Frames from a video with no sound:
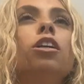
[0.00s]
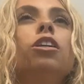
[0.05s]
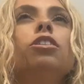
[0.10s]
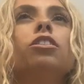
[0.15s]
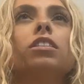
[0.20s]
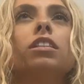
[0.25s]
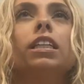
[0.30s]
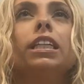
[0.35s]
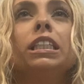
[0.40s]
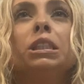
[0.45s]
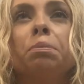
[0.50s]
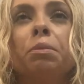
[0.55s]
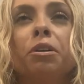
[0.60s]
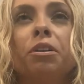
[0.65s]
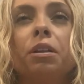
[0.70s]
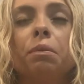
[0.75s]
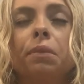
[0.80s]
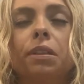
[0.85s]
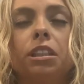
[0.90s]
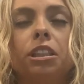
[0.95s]
So these
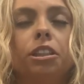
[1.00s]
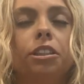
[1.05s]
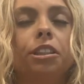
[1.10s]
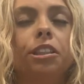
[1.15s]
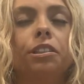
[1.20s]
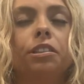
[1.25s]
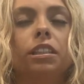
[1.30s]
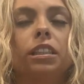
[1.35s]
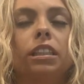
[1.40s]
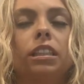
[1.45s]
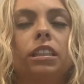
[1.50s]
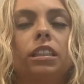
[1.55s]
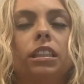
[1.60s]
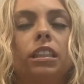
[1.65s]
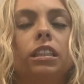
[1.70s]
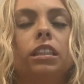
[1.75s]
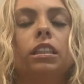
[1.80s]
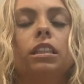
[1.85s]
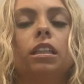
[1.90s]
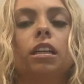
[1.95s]
building materials consist